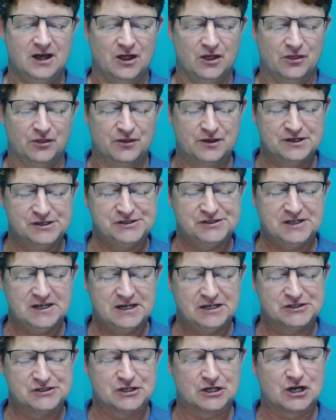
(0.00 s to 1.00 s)
This
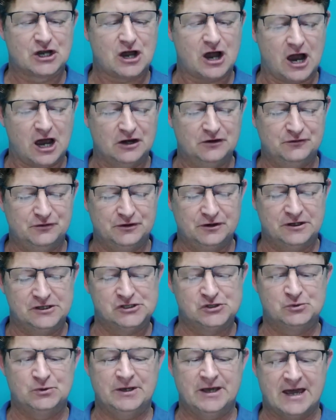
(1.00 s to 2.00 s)
is the
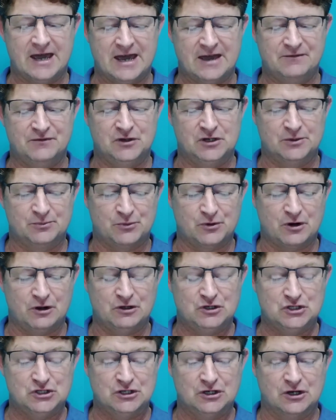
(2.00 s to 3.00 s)
confidence we have in
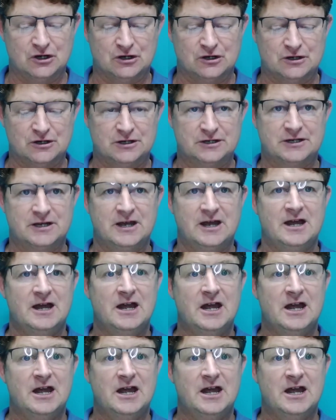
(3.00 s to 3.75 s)
approaching God,